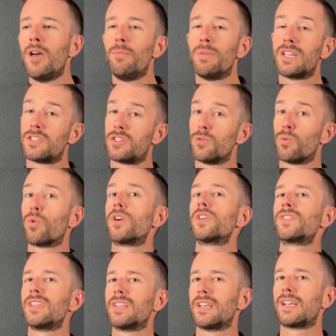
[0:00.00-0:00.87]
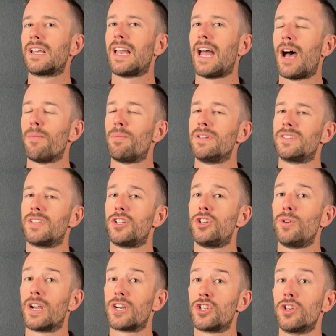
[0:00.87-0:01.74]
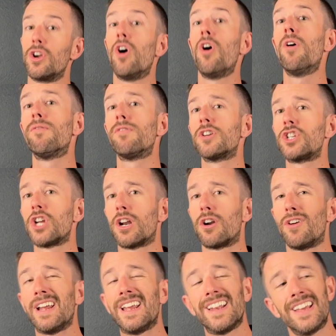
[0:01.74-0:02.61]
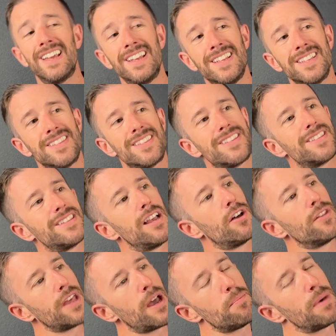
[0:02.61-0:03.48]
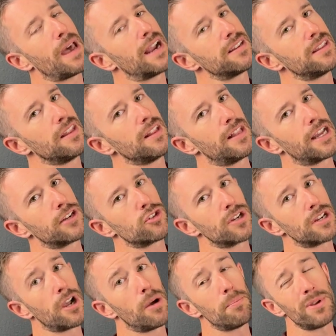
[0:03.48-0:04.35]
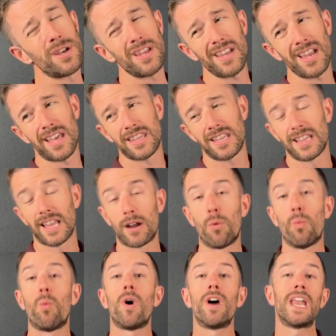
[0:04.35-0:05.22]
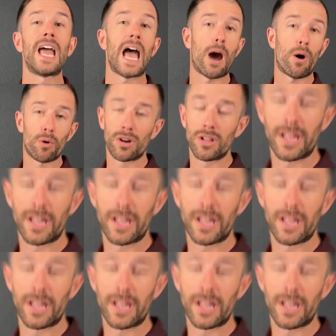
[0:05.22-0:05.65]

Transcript: because the worst thing that can happen is that you actually overgenerate, sell that back to the electric company, and then like 1 hour